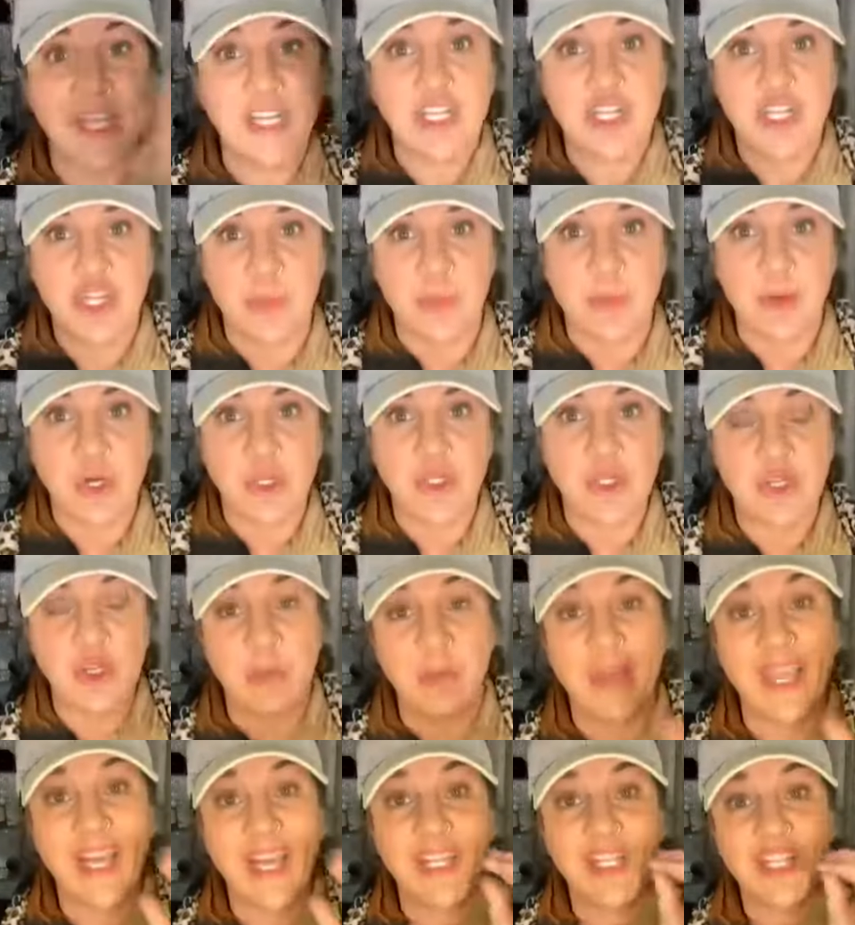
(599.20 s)
to your personal
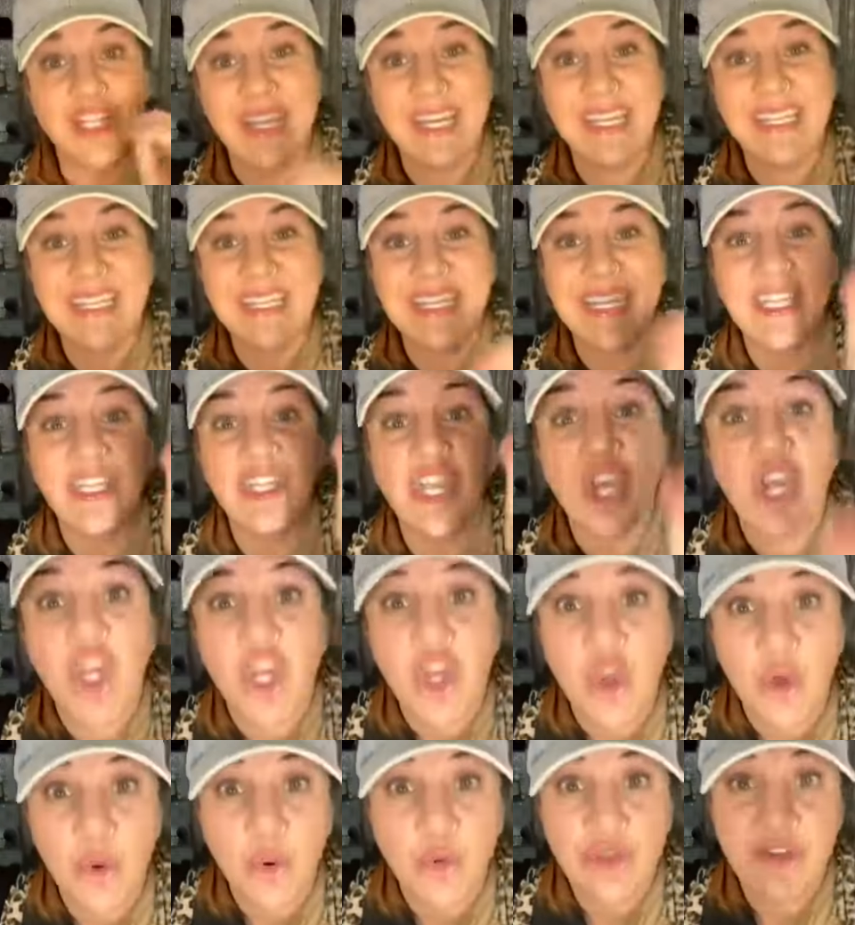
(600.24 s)
page. This is
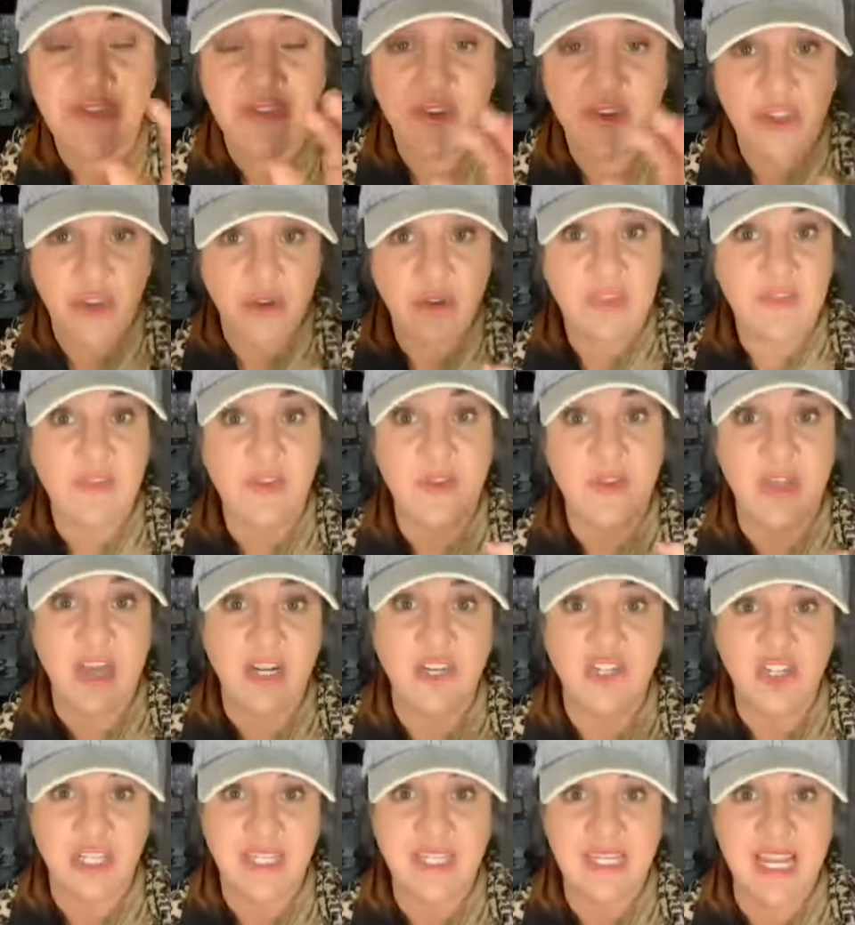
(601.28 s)
huge for those of you that are
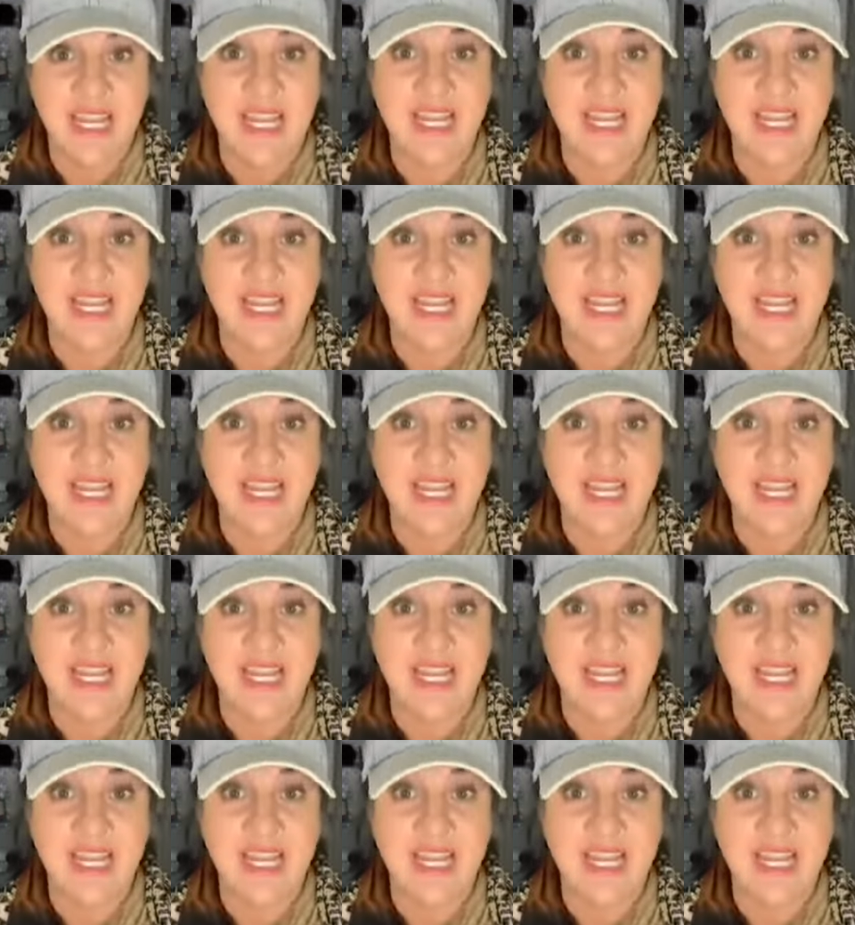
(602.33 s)
just getting